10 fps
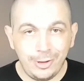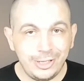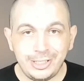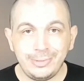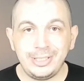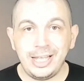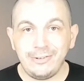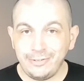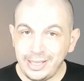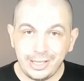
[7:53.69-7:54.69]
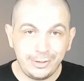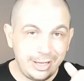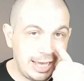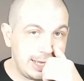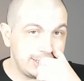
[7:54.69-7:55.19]
Awesome stuff. Thank you
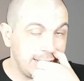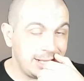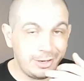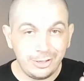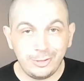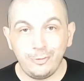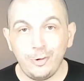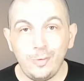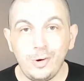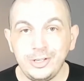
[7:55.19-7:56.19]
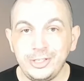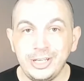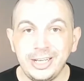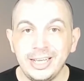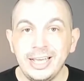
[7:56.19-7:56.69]
guys and girls for
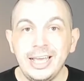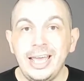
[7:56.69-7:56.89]
watching,